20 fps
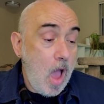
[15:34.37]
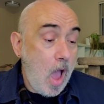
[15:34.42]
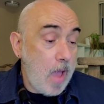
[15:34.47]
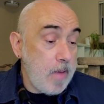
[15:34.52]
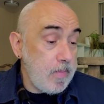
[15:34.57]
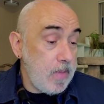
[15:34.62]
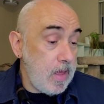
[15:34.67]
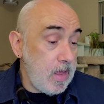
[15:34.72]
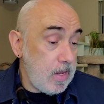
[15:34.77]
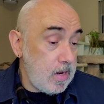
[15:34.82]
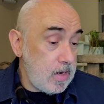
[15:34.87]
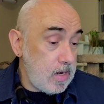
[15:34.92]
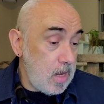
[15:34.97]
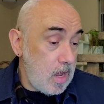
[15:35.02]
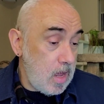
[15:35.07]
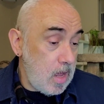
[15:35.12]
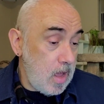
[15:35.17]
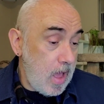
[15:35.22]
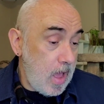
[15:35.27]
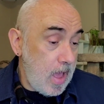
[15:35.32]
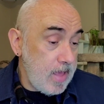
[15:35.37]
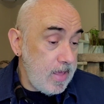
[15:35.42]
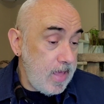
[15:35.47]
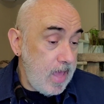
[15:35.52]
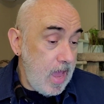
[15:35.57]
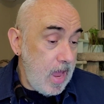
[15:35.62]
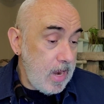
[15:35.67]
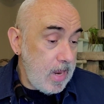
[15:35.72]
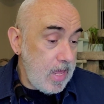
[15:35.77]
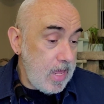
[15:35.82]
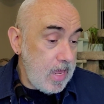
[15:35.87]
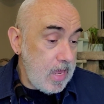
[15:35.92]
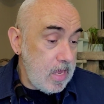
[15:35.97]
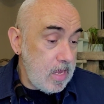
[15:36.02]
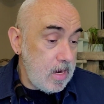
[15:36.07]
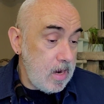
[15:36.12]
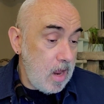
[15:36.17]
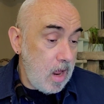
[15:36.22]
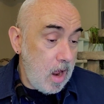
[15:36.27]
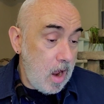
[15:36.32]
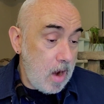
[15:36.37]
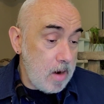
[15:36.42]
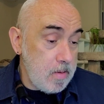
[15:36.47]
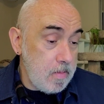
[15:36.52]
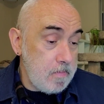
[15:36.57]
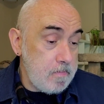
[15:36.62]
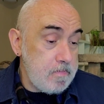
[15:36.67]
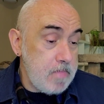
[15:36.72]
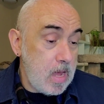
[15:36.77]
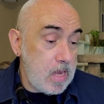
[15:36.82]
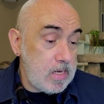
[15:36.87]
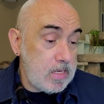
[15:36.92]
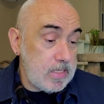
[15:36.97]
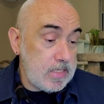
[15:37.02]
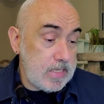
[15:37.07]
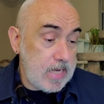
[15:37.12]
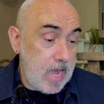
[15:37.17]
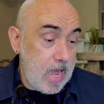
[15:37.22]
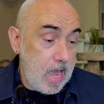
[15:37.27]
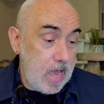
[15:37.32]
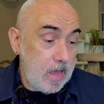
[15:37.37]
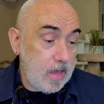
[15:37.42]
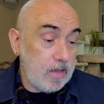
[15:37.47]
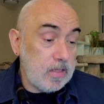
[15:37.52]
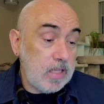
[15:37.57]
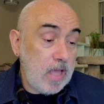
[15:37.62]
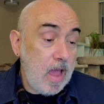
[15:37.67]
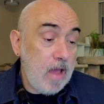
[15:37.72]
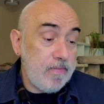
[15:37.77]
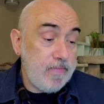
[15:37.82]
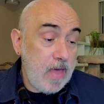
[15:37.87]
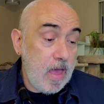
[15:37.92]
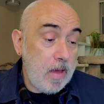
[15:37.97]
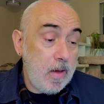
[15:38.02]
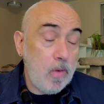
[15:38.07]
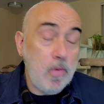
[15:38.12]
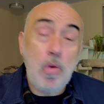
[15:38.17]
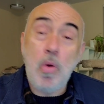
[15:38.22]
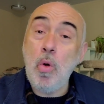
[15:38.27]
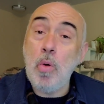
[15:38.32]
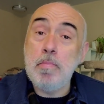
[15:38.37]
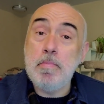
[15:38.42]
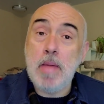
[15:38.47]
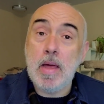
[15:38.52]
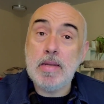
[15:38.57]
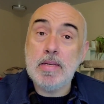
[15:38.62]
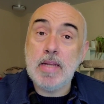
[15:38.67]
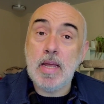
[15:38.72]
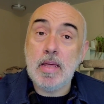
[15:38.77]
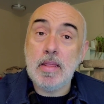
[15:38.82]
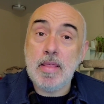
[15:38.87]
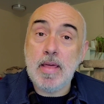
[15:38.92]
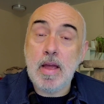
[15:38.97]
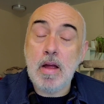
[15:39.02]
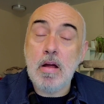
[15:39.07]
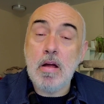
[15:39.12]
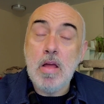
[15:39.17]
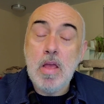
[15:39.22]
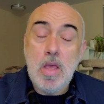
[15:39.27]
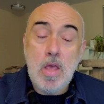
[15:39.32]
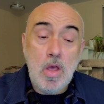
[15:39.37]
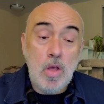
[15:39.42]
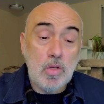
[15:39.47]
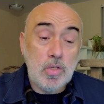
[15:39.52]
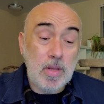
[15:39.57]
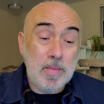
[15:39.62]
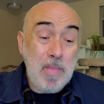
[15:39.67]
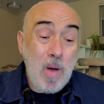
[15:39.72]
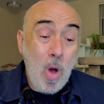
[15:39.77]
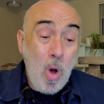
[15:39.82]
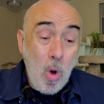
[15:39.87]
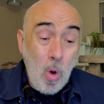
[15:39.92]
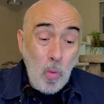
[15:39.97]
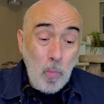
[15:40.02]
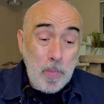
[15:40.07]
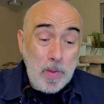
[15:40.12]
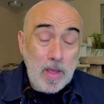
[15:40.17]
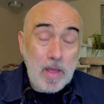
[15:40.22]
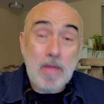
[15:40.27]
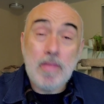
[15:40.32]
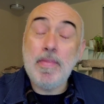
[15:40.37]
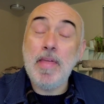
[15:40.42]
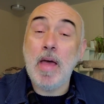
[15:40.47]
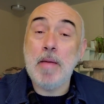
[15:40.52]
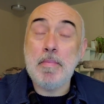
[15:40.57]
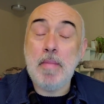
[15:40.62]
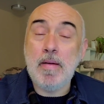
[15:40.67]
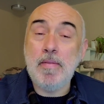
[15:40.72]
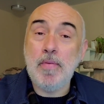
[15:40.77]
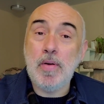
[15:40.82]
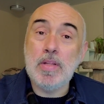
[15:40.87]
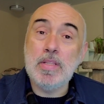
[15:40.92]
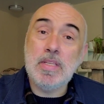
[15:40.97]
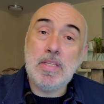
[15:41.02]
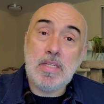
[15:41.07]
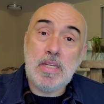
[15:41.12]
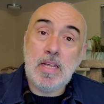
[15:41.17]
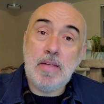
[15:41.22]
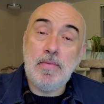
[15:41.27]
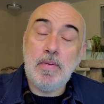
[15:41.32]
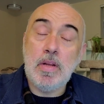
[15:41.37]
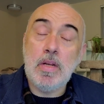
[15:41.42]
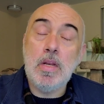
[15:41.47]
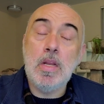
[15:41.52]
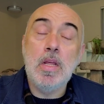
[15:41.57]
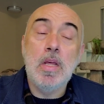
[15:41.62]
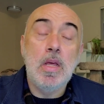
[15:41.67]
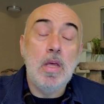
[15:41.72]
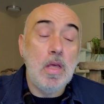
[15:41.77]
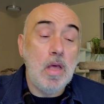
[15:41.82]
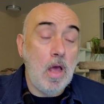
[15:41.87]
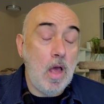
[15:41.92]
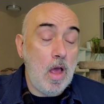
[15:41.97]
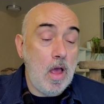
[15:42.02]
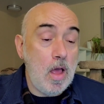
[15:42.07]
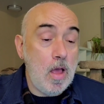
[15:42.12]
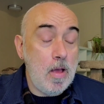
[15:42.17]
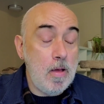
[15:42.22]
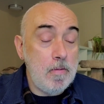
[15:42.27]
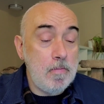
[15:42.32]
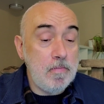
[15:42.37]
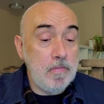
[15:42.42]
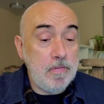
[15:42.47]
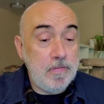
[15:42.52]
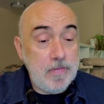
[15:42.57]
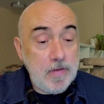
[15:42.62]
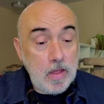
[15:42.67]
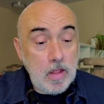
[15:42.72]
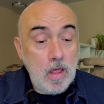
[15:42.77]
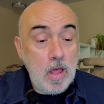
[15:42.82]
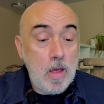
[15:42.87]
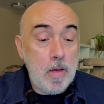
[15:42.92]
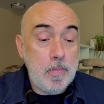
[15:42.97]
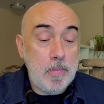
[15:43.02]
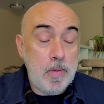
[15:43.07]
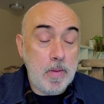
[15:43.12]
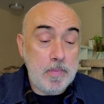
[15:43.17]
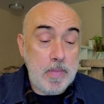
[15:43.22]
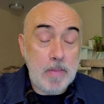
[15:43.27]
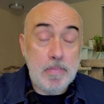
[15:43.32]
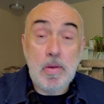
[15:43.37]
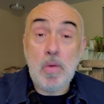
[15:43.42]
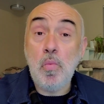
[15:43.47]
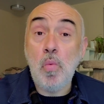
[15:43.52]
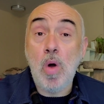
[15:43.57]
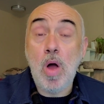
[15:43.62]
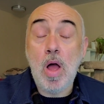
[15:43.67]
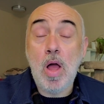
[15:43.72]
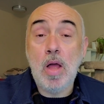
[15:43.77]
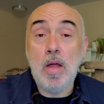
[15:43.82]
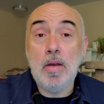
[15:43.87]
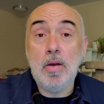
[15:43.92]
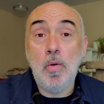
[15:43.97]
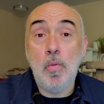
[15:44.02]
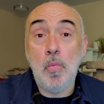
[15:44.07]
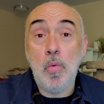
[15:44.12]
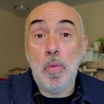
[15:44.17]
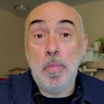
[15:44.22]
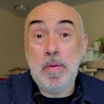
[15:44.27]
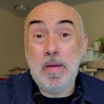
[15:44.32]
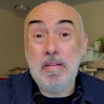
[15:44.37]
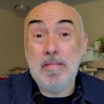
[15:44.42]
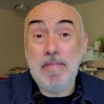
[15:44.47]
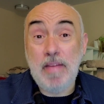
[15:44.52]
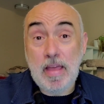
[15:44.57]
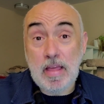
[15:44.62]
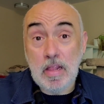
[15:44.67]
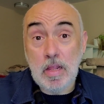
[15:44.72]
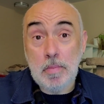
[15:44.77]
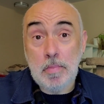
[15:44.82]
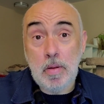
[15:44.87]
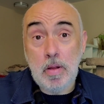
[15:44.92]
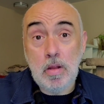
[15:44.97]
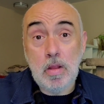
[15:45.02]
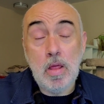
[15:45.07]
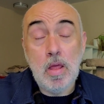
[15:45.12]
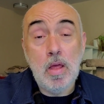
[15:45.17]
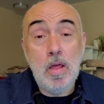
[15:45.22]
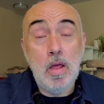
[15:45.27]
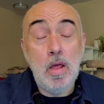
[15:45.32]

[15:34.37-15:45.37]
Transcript: I'm in, I get in on a Monday. It's had that whole Monday there. So I'm hoping that my friend Steven, Philip, and maybe Juan will be available